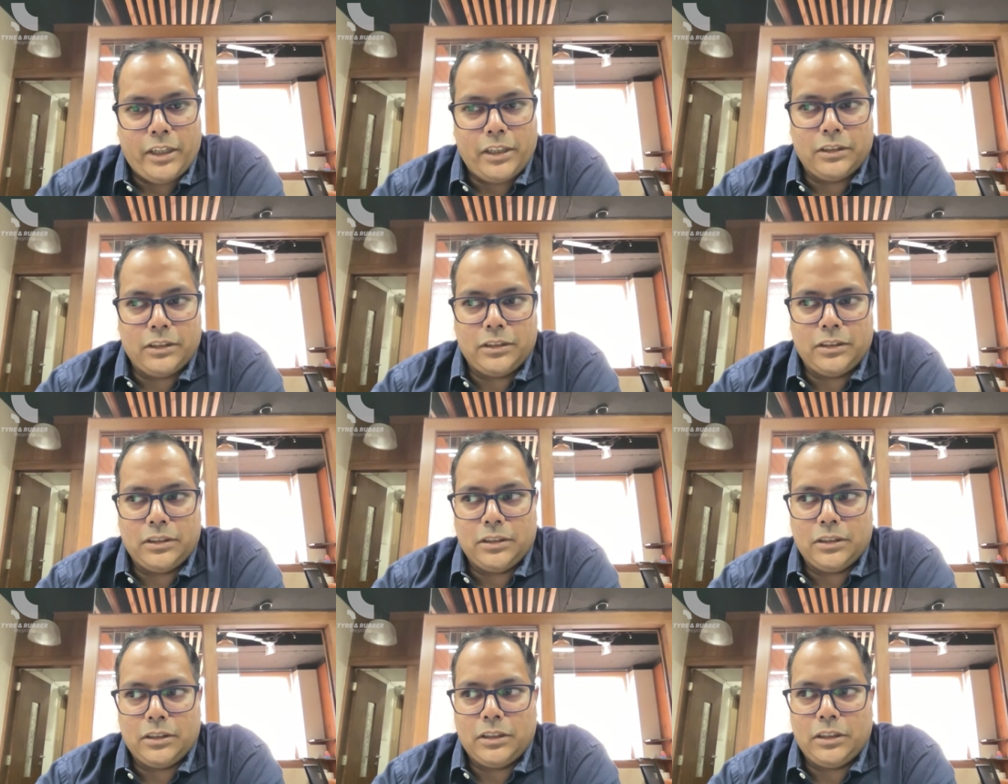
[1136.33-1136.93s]

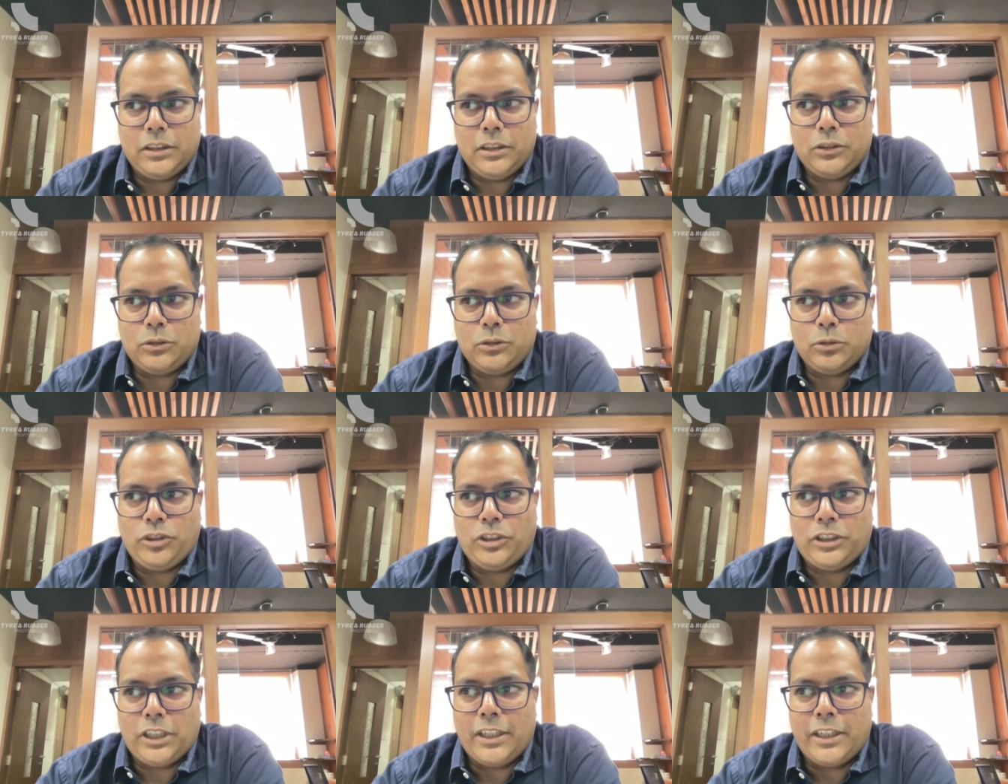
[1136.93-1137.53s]
is is
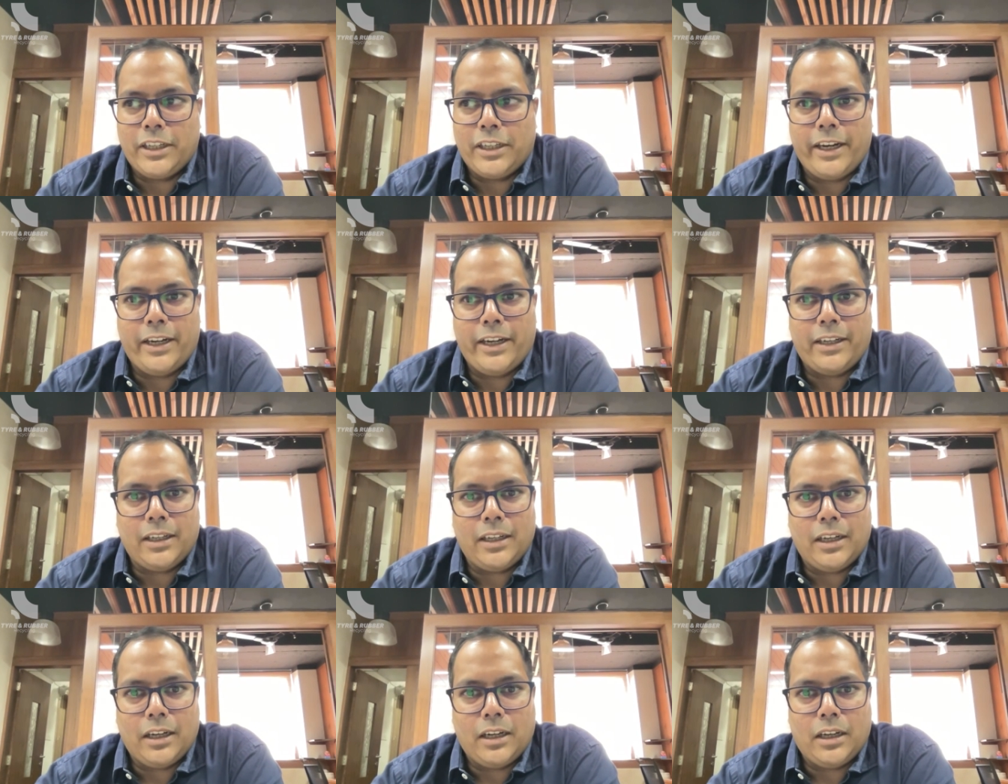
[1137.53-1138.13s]
to
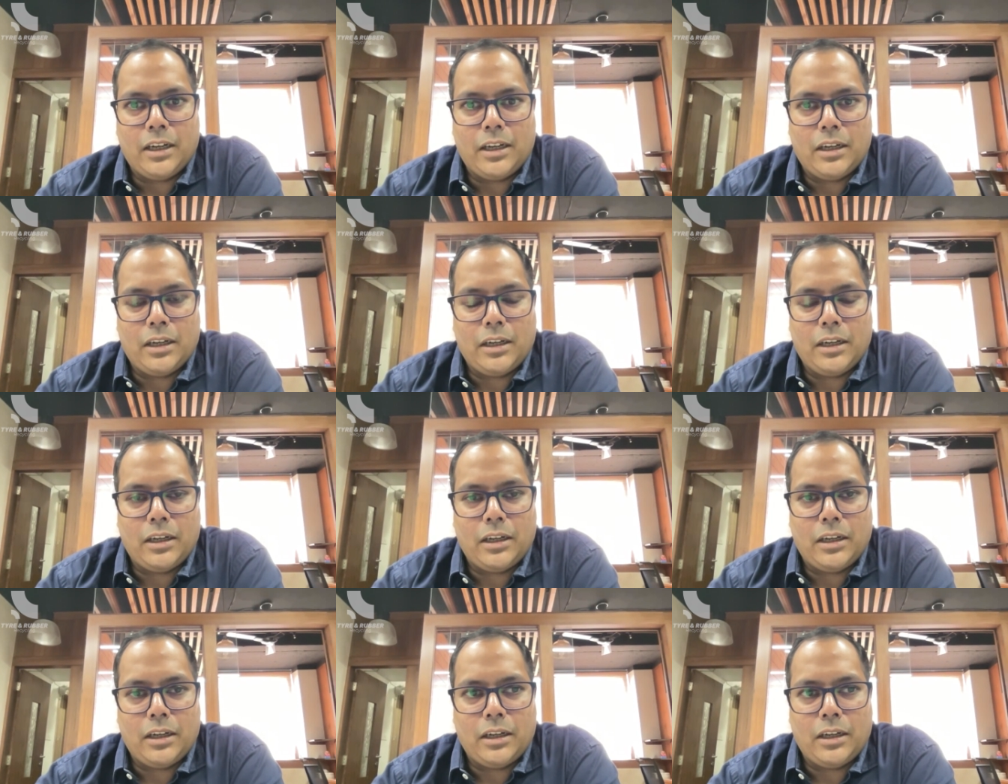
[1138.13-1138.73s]
generate
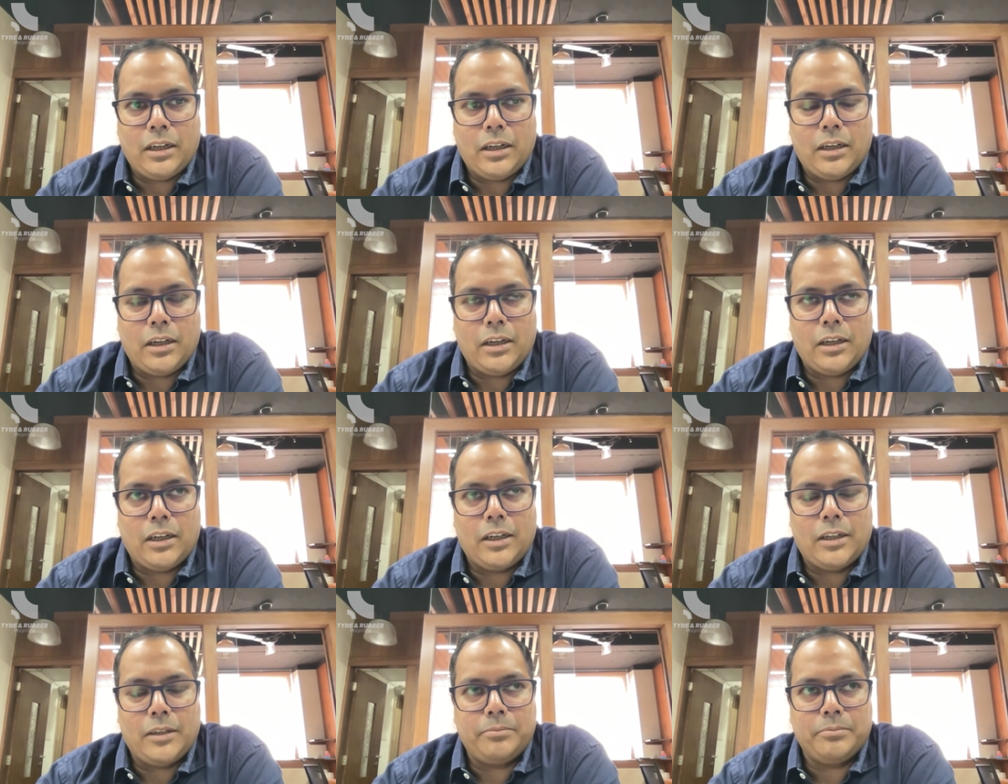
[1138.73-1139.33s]

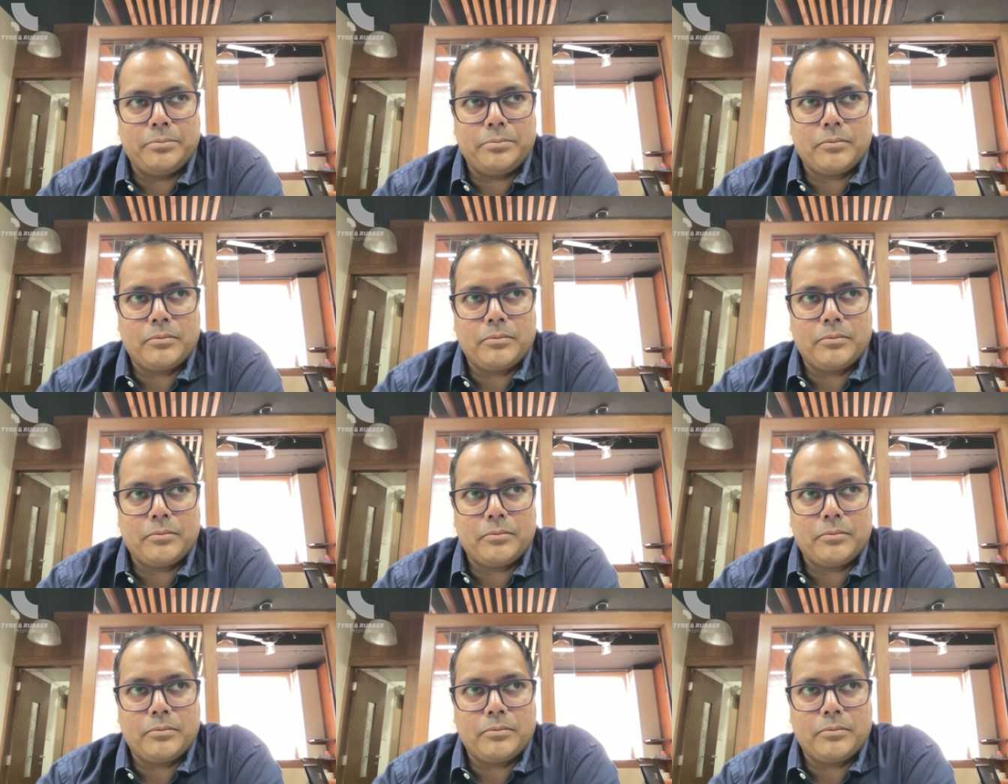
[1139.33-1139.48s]
uh,